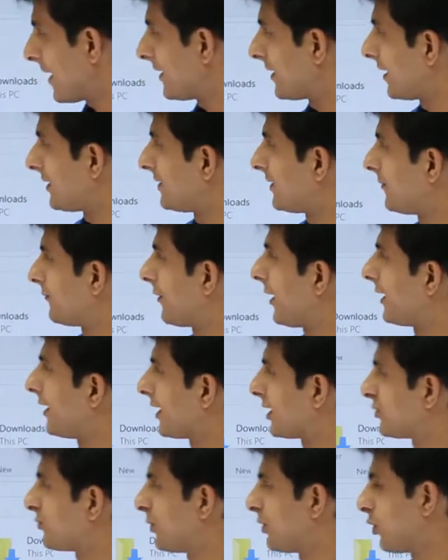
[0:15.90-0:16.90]
That's the File
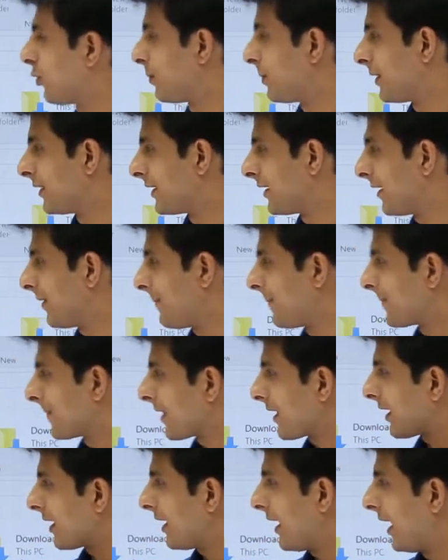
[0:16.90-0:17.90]
Explorer open here.
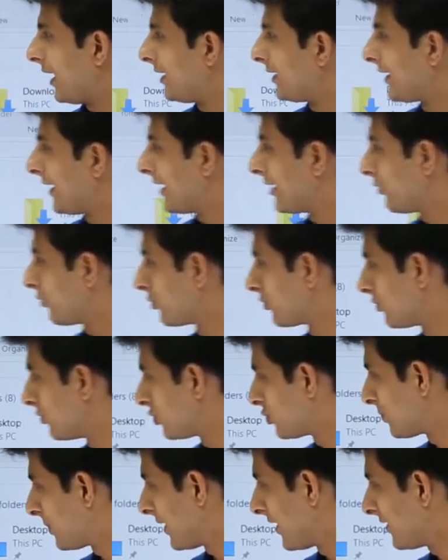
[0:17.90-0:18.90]
I'll take you to
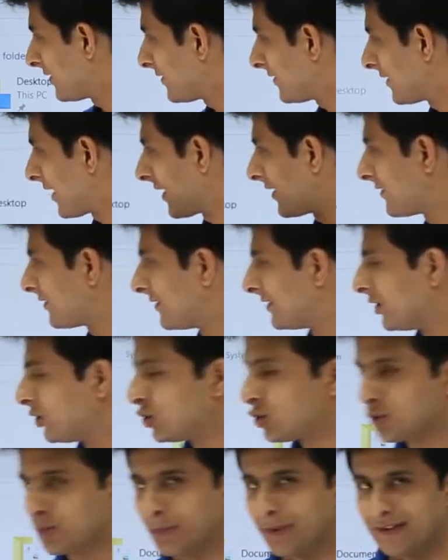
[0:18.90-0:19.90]
this place that is
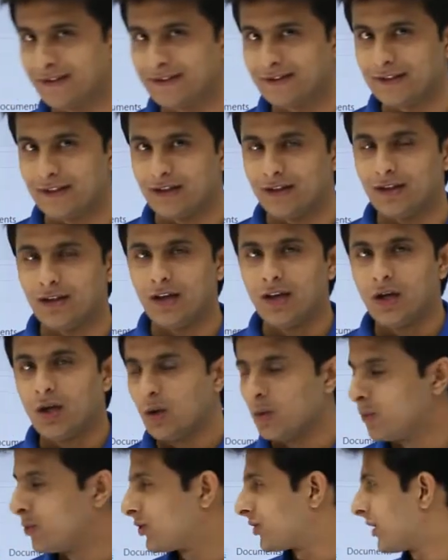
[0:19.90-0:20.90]
this PC
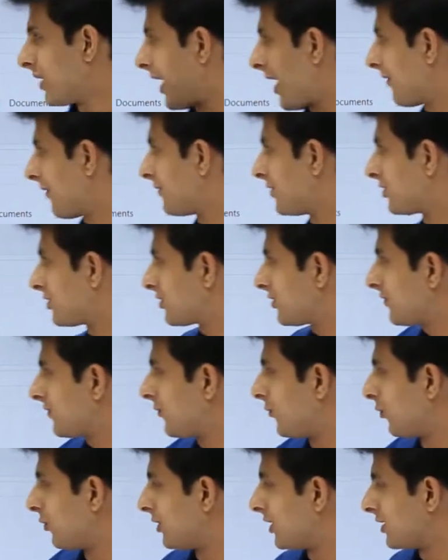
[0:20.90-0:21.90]
which will have this
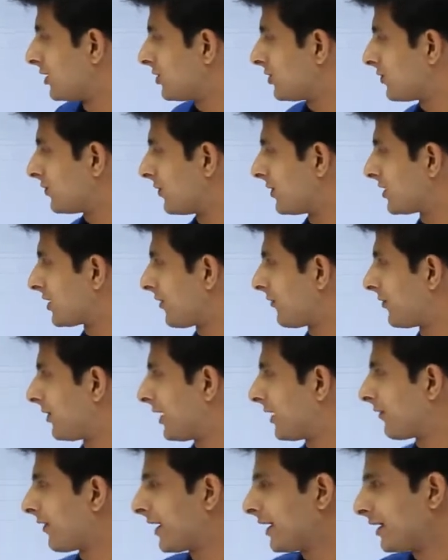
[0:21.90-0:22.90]
folders which are
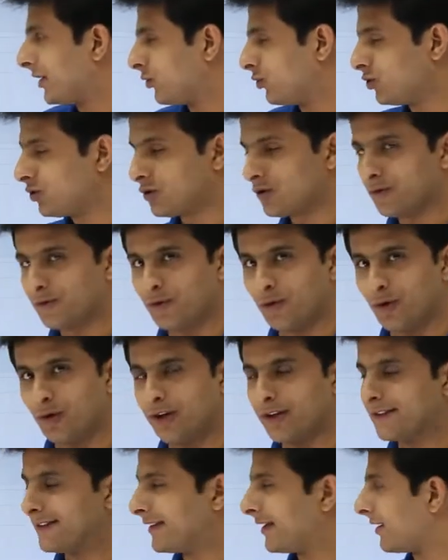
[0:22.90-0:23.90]
frequently used
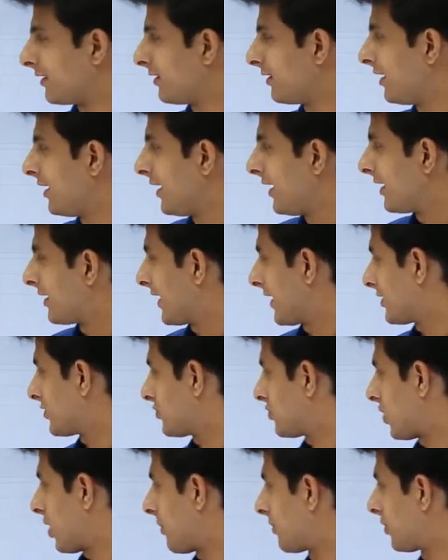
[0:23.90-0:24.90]
folders here
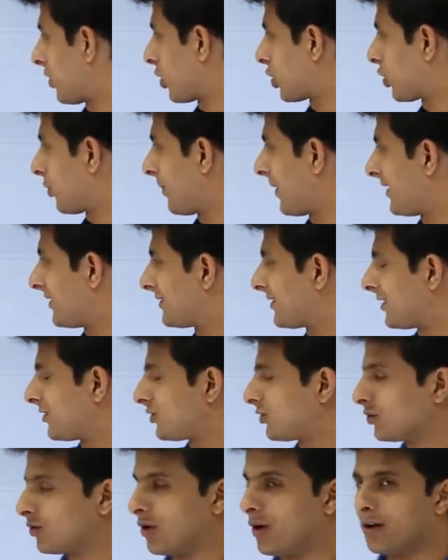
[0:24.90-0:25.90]
desktop documents and
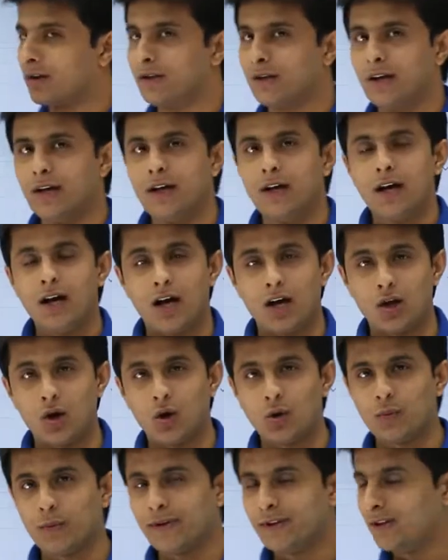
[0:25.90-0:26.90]
so on
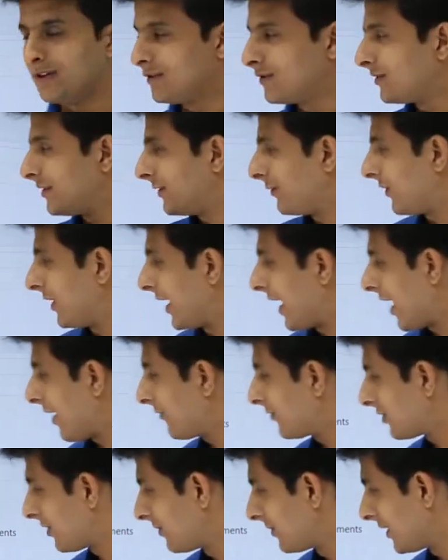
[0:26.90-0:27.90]
Along with this, we
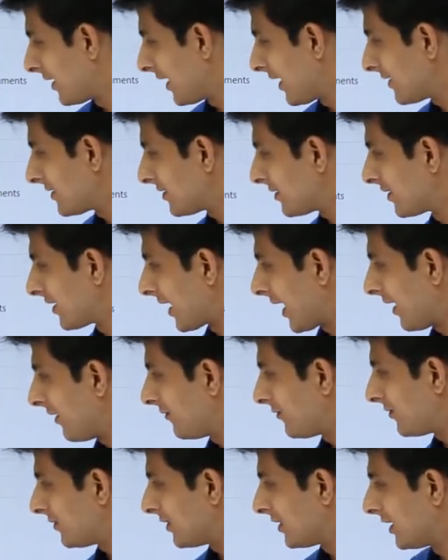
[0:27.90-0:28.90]
have something as
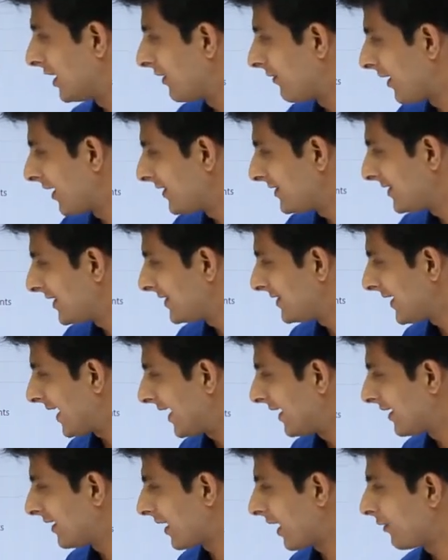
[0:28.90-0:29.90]
drives, devices
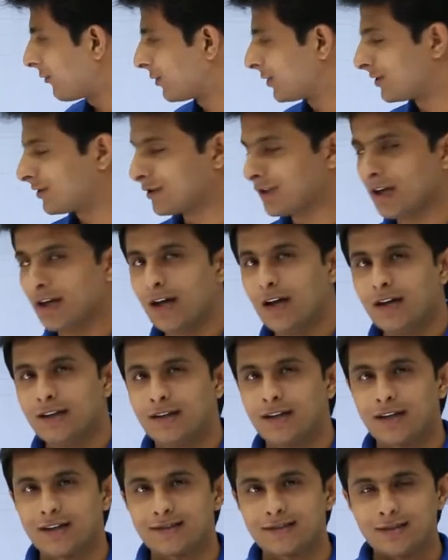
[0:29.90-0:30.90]
and drivers.
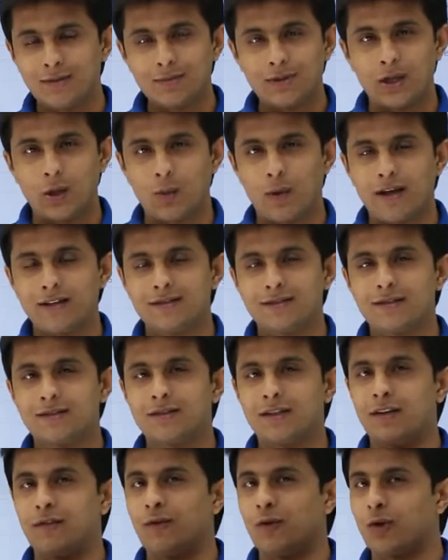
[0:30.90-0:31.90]
There are some
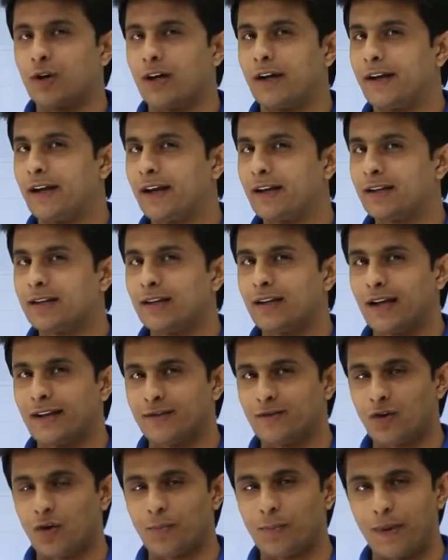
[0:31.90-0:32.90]
devices if you connect,
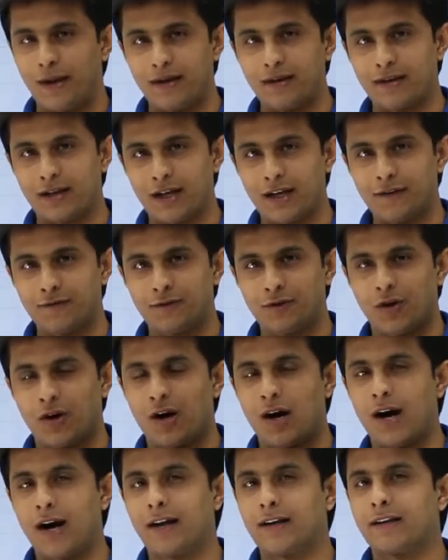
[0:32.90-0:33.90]
let's say your pen drive, your
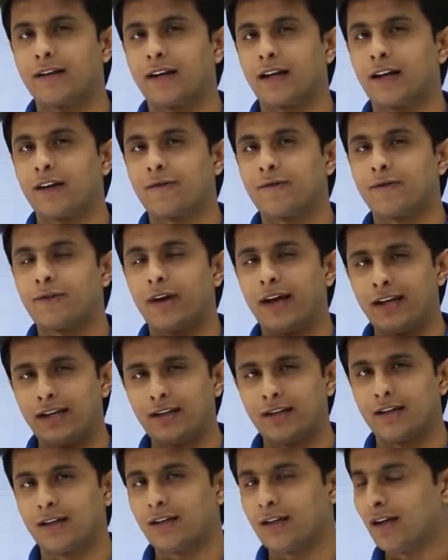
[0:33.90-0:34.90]
hard drive,
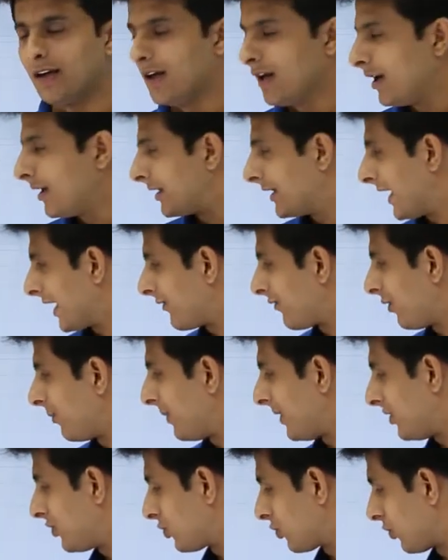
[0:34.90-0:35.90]
anything that will
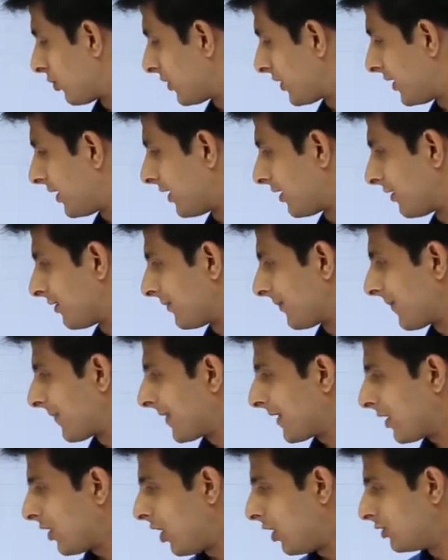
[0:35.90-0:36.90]
be shown here.
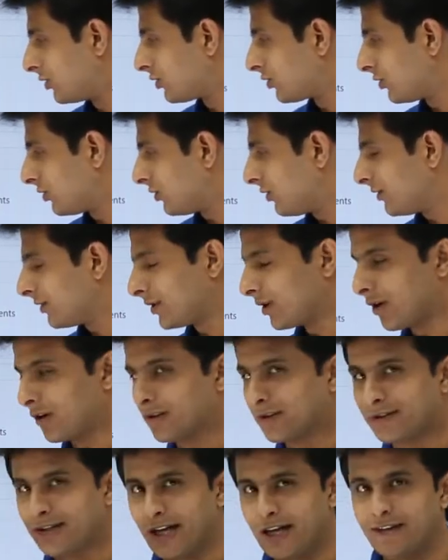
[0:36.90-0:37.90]
Also your
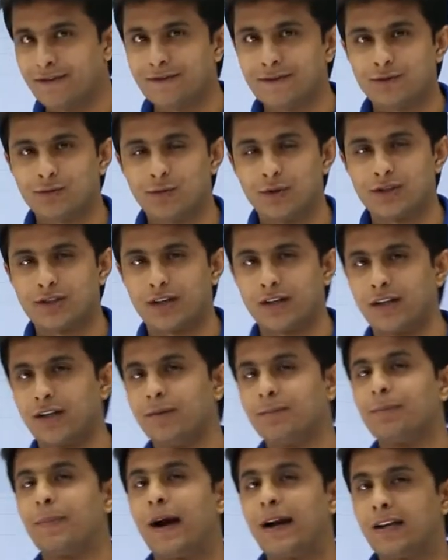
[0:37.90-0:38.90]
drives which are
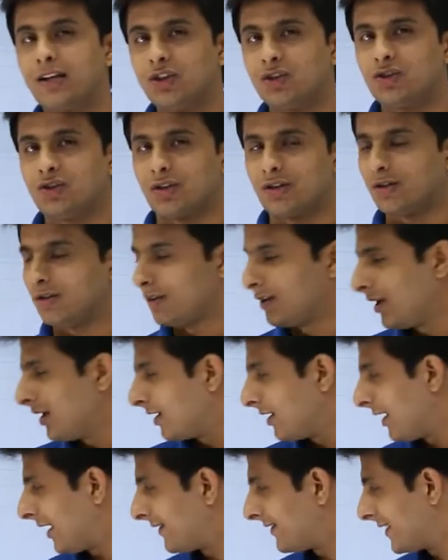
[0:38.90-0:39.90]
done partition,
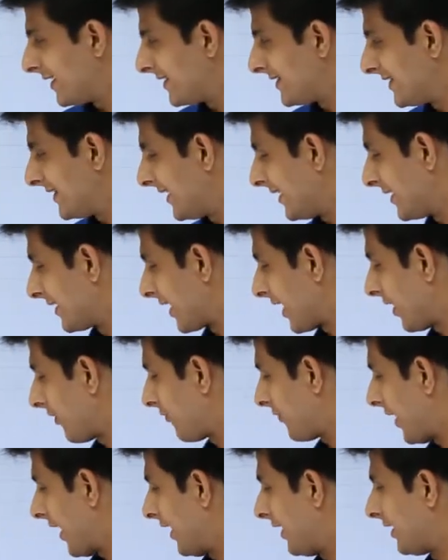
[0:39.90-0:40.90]
let's say C
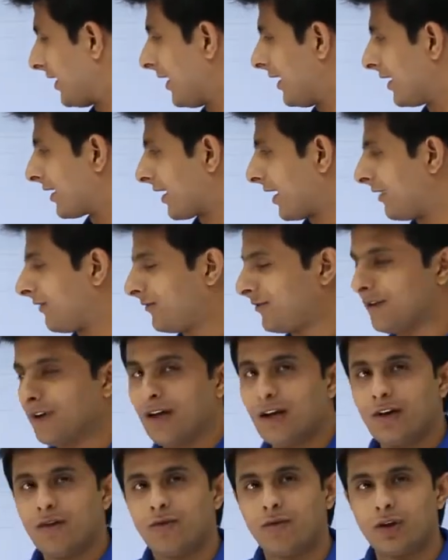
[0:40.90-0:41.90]
drive and D drive
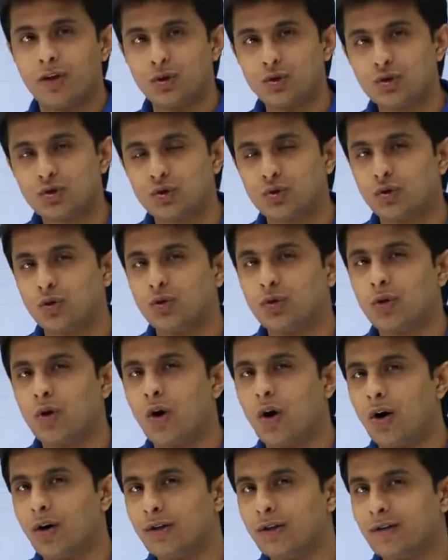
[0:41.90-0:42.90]
where you store
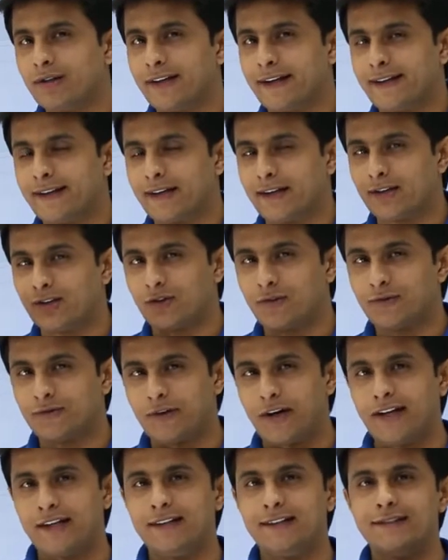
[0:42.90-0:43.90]
all your data, your
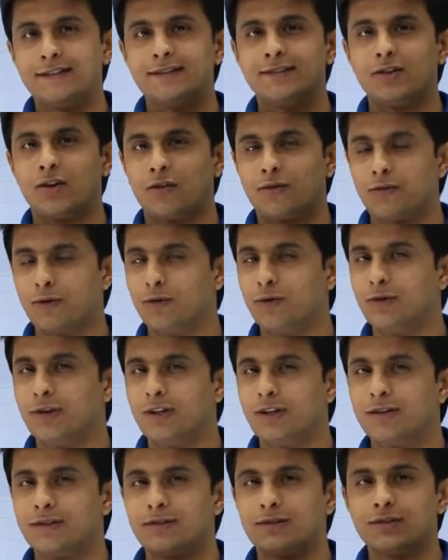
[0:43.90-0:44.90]
files, your
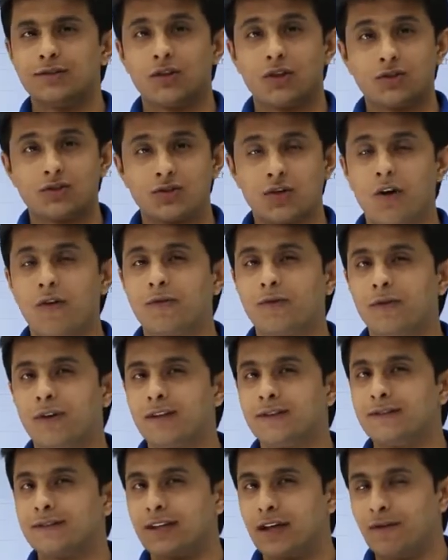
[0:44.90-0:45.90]
folders, your
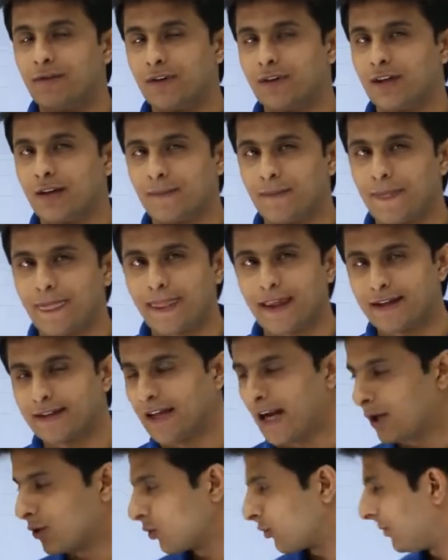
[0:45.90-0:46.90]
softwares, everything
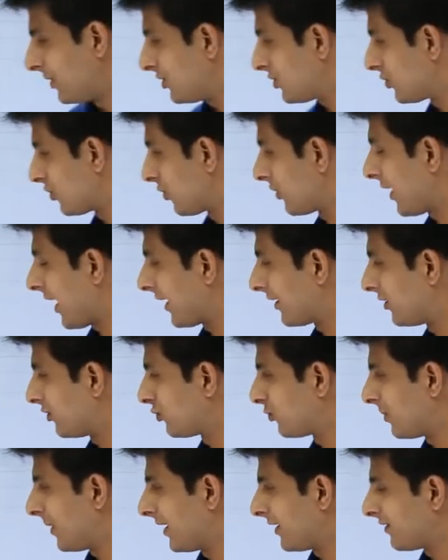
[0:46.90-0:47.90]
that would be stored at
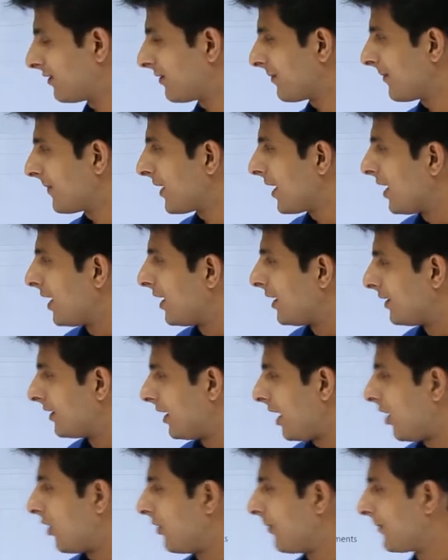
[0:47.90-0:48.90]
this place.
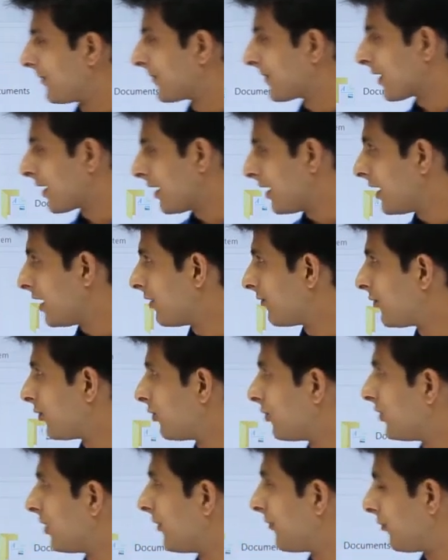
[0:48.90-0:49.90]
Now if
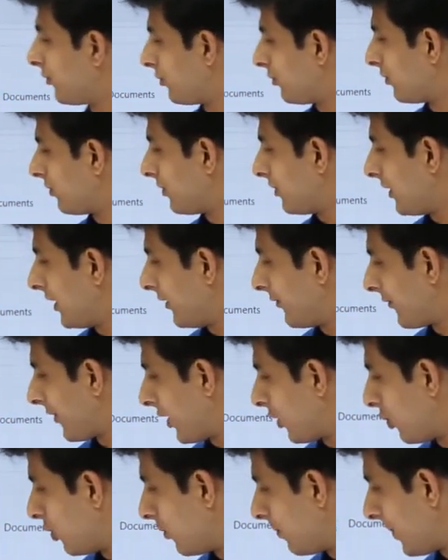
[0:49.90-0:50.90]
you if you if
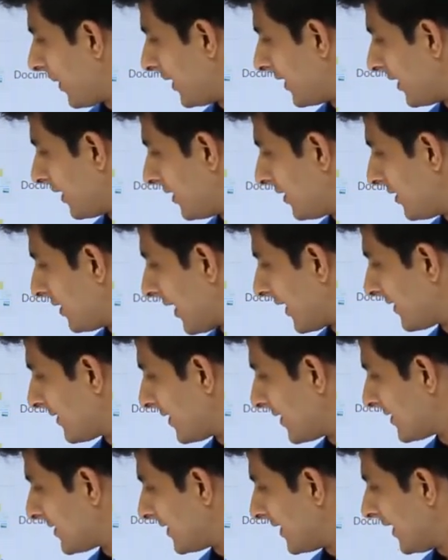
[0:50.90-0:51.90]
I open it let's
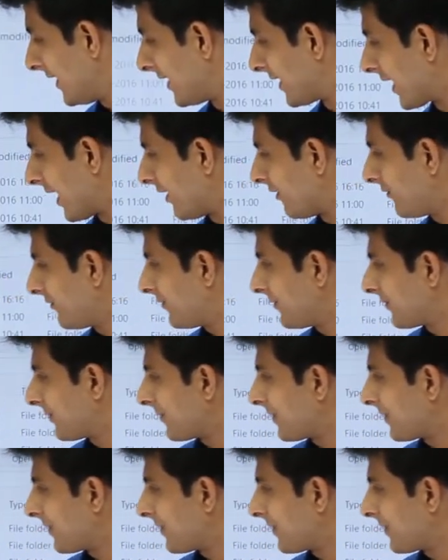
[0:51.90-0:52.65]
say C drive